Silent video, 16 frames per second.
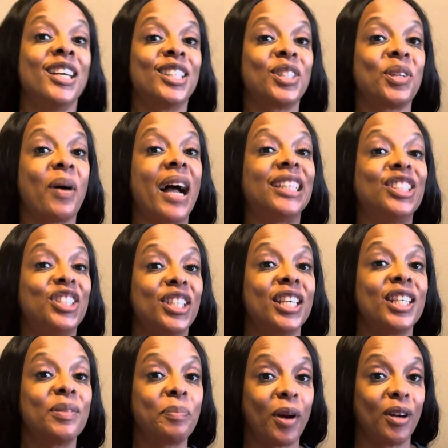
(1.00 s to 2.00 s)
So I
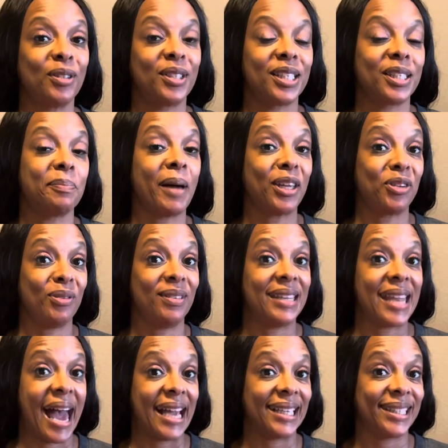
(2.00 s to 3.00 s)
just purchased my
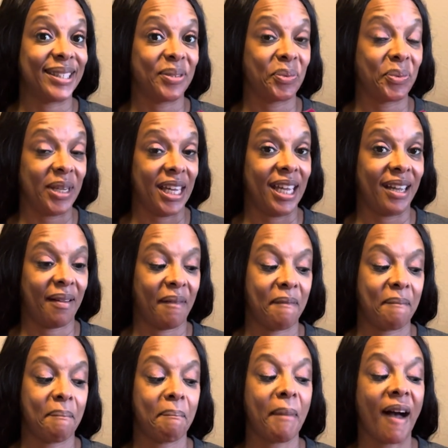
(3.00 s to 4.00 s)
UNice wig,
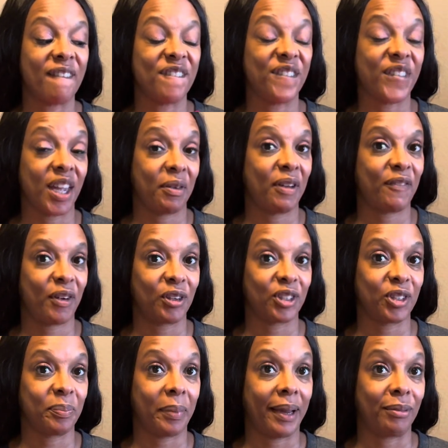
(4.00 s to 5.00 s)
my very
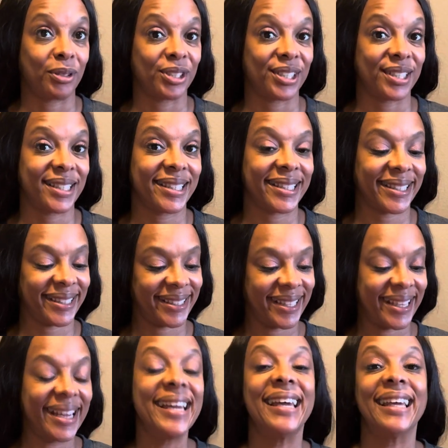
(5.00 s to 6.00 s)
first purchase.
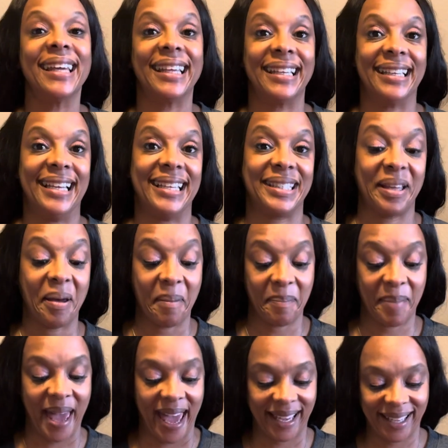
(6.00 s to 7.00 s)
Let's
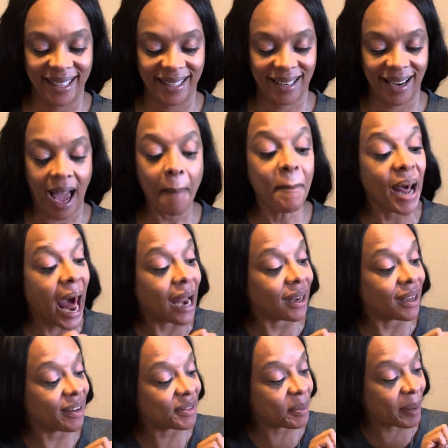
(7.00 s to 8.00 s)
unpack it. But I
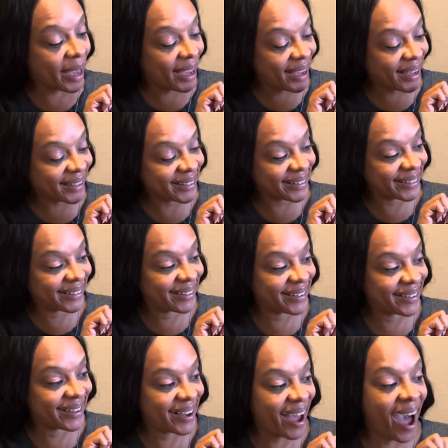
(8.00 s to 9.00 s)
love the bag.
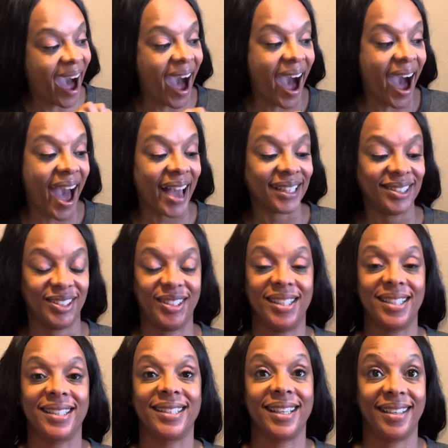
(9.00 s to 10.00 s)
I
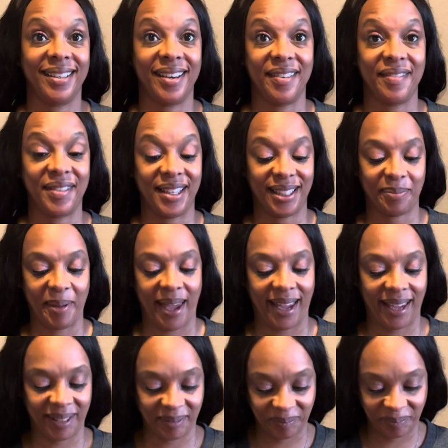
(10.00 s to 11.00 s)
just love this
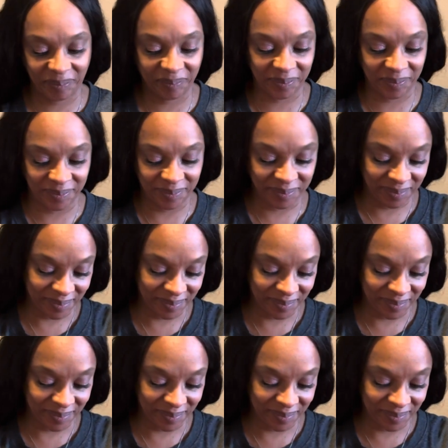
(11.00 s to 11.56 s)
bag.